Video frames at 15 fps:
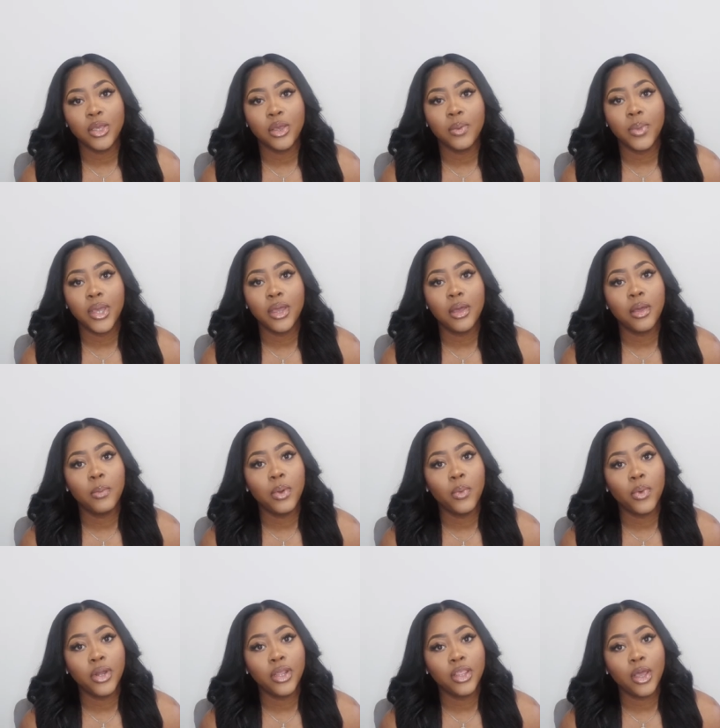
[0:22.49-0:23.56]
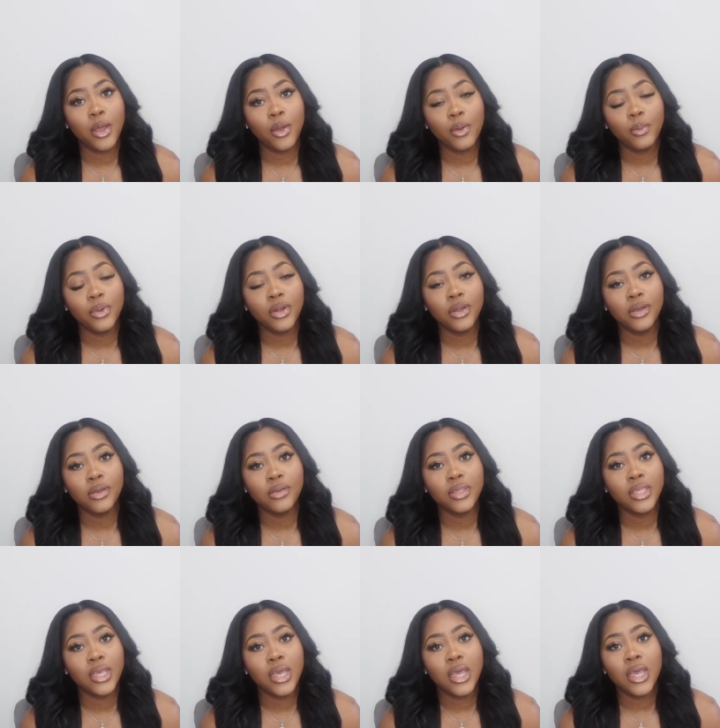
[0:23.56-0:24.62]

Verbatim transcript: you can become one of the homegirls.